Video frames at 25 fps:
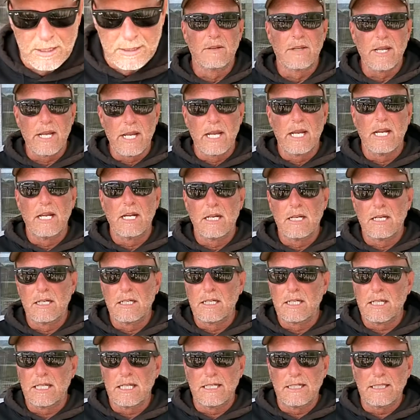
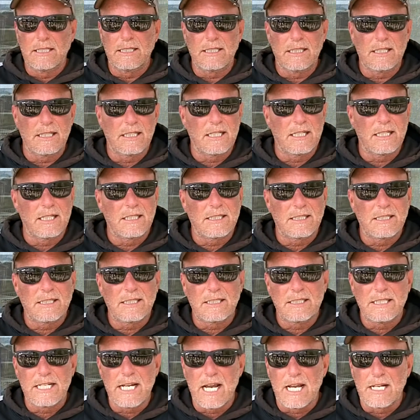Then,
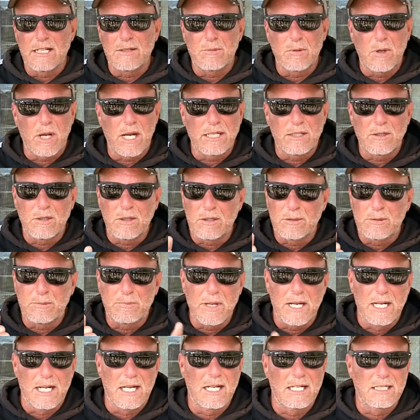I
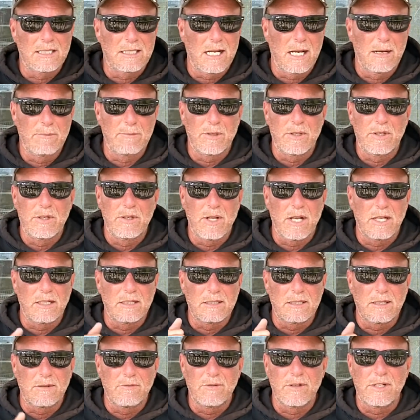spent a lot of time in
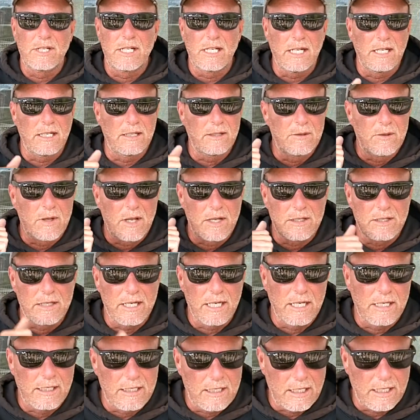2017,
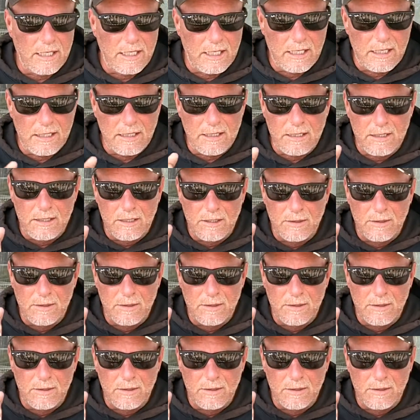2018,